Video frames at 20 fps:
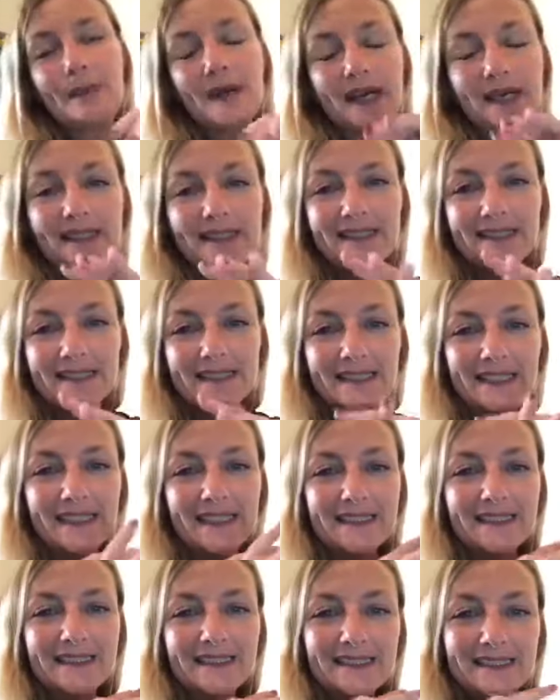but
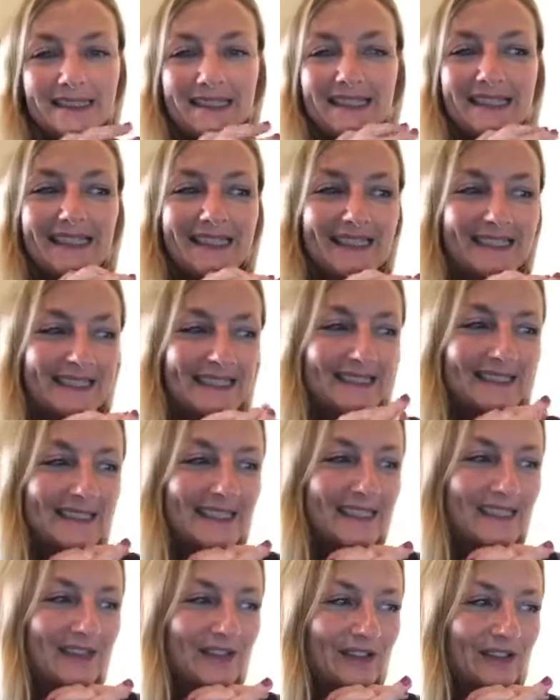it's eased
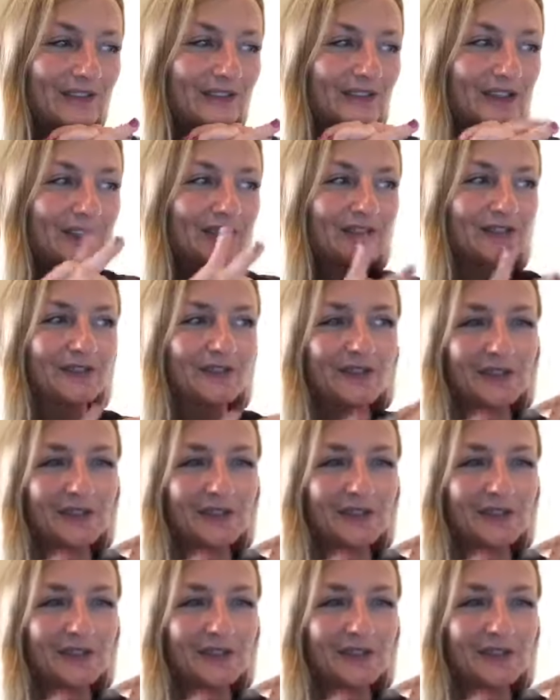and I've kind of